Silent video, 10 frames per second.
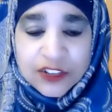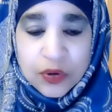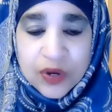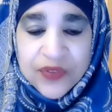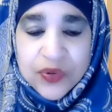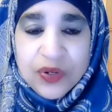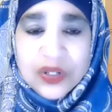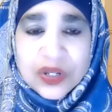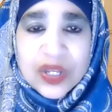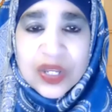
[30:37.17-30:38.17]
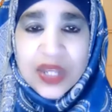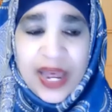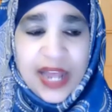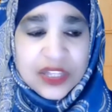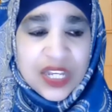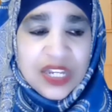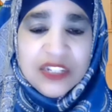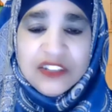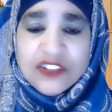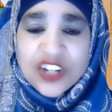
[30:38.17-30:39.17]
So if you look at
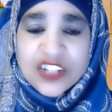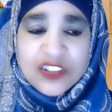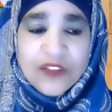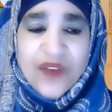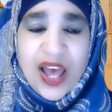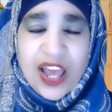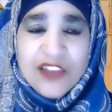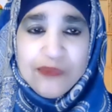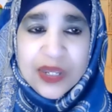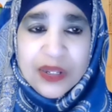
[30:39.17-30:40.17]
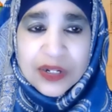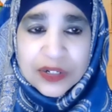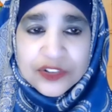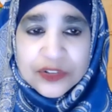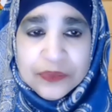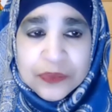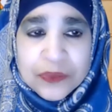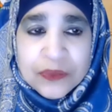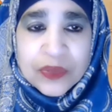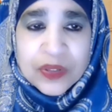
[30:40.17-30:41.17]
these, just the five pillars,
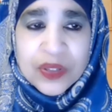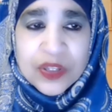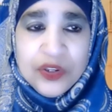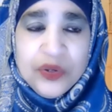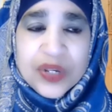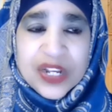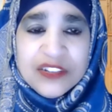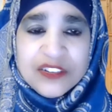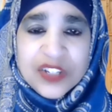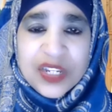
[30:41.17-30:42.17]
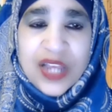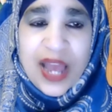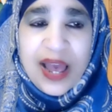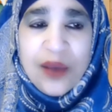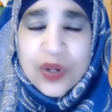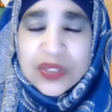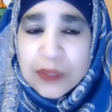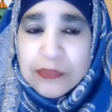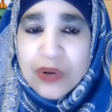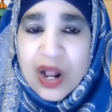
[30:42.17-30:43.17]
you can see how what
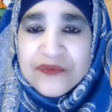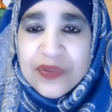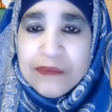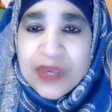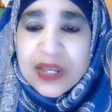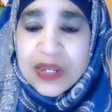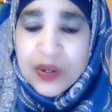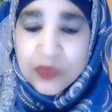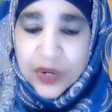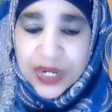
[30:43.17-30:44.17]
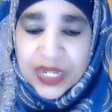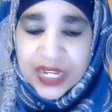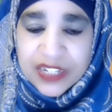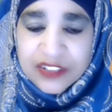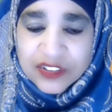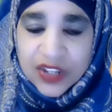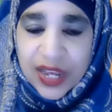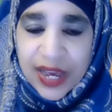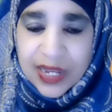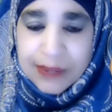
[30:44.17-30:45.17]
the prophet meant when he
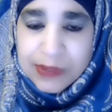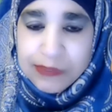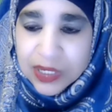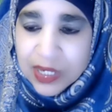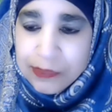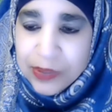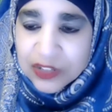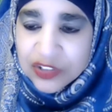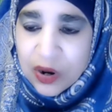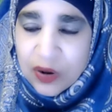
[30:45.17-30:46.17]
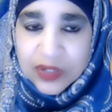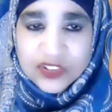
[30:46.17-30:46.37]
said, let me put it up here so y'all can